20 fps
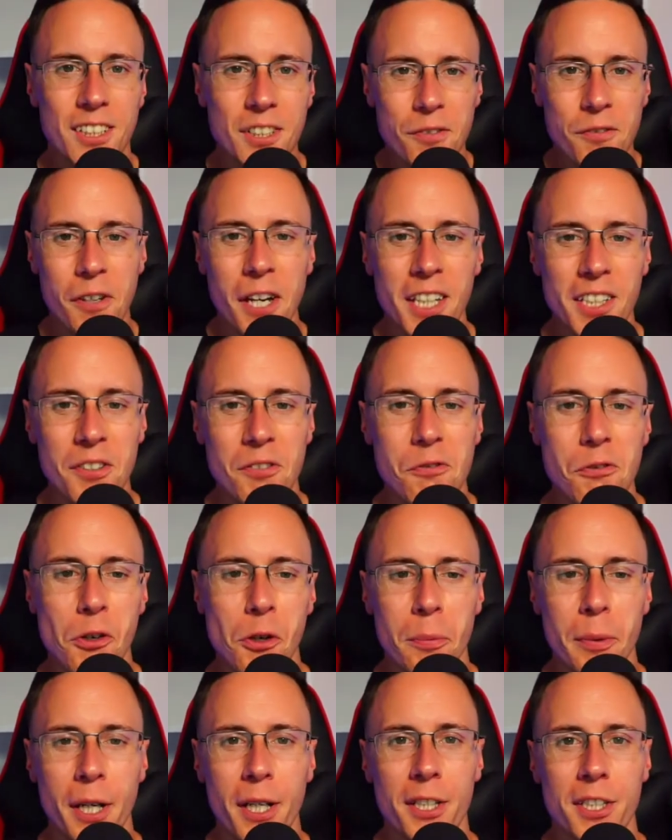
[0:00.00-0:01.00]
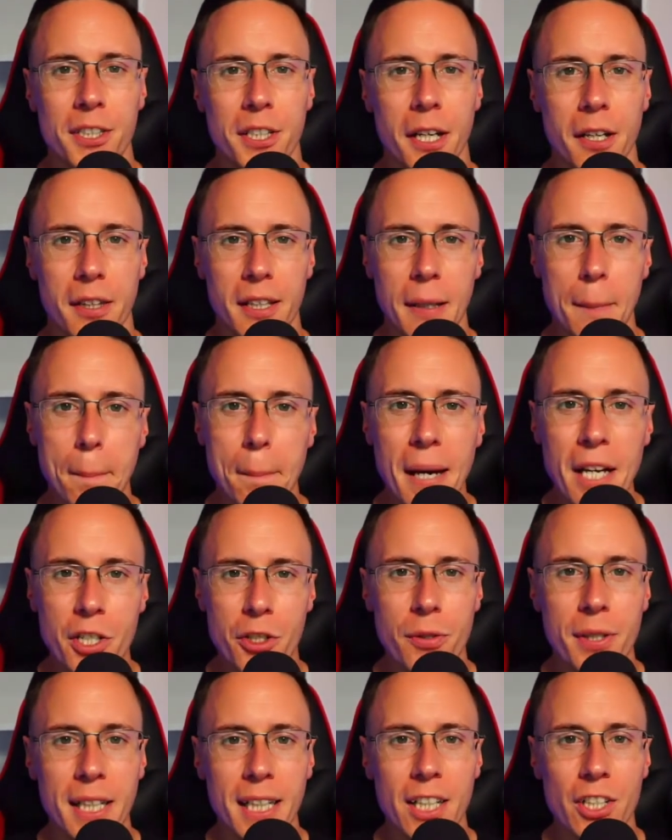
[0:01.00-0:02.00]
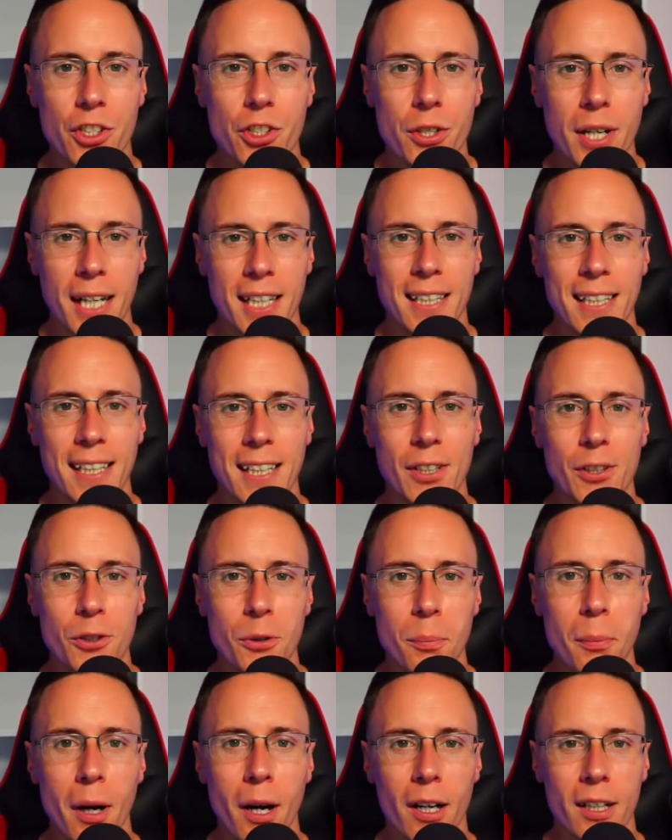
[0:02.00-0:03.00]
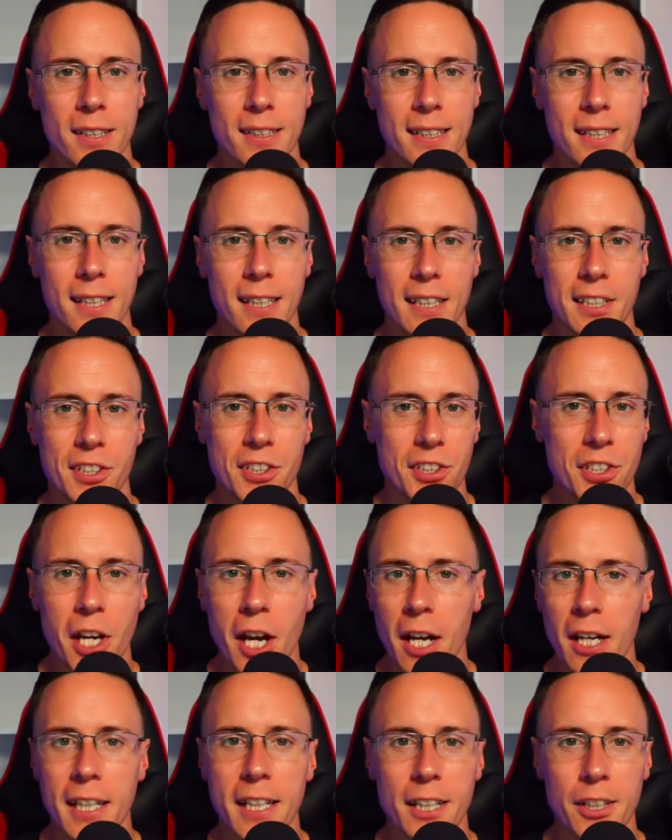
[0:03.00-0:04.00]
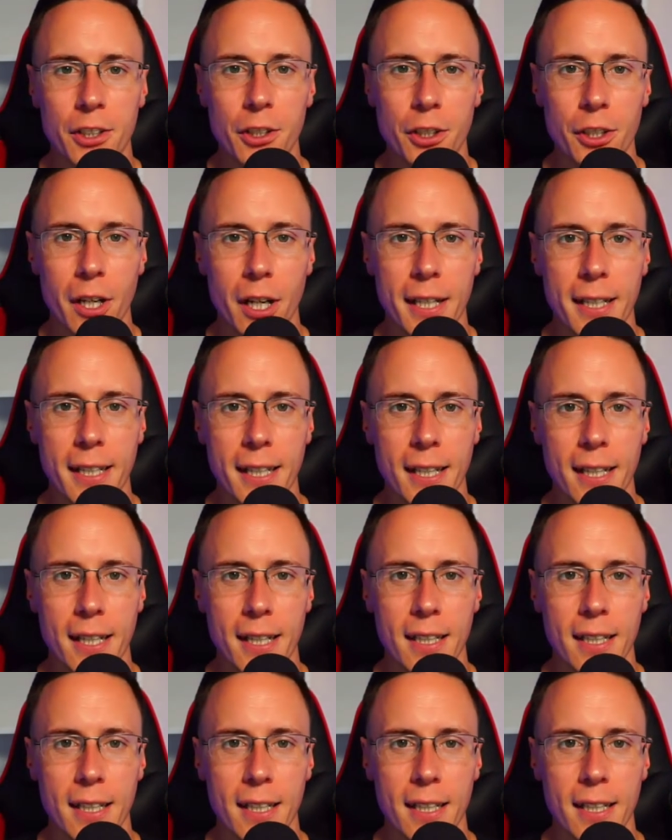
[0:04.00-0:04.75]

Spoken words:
first and foremost, I think measuring and tracking your marketing is certainly a good idea.